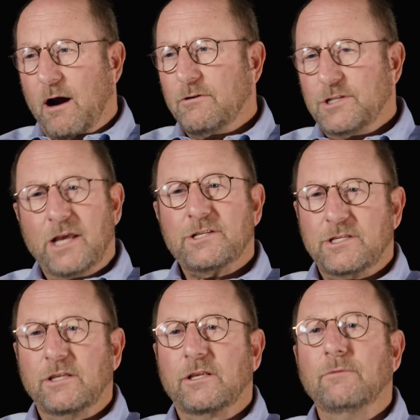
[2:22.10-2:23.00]
are tests
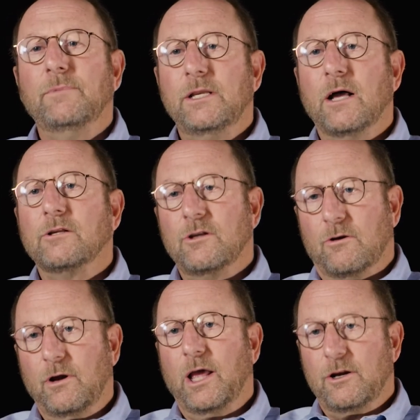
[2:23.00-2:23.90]
that can be
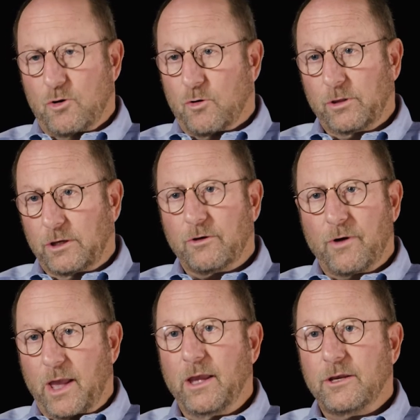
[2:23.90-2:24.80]
done at an
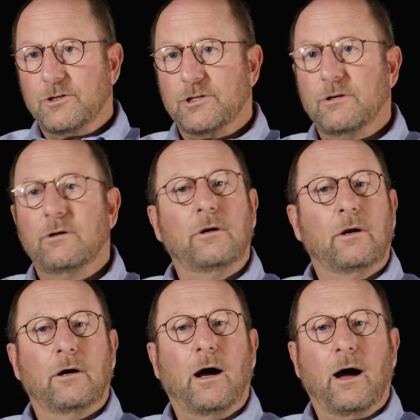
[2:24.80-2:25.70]
earlier age
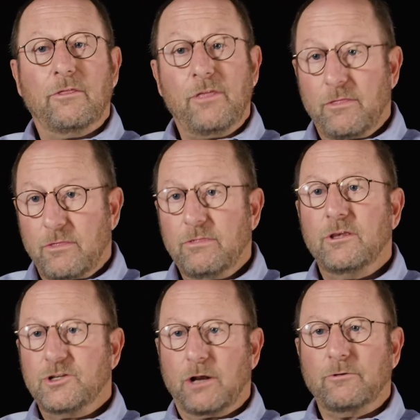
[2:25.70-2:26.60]
than
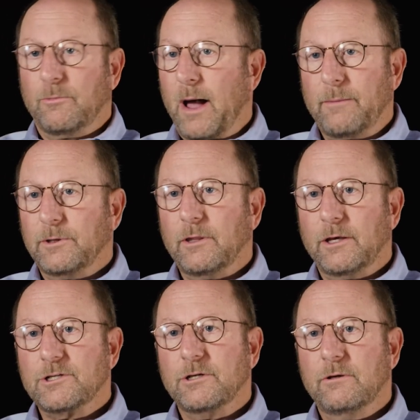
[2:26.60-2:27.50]
the general
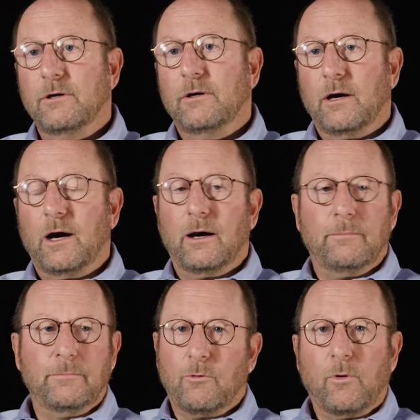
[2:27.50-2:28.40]
population.
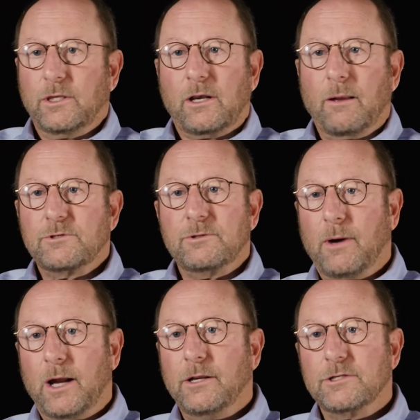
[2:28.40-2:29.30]
The one that comes to
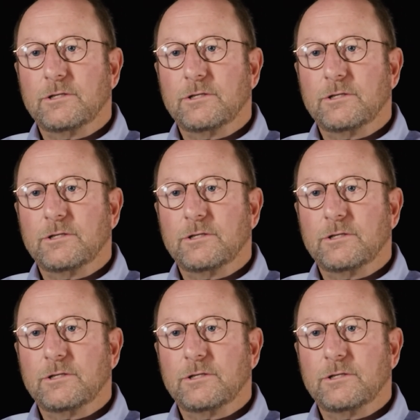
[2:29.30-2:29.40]
mind is